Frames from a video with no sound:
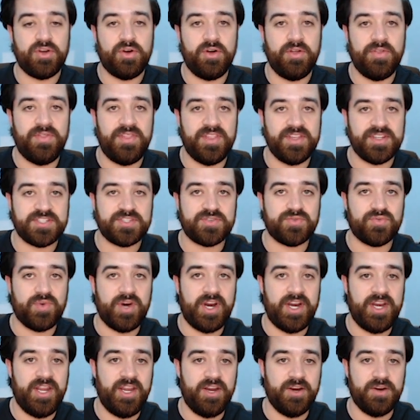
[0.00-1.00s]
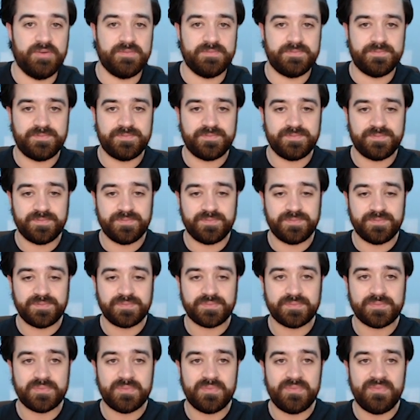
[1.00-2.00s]
on this right here.
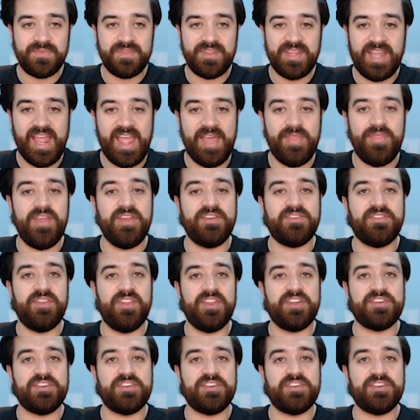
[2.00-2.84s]
And then this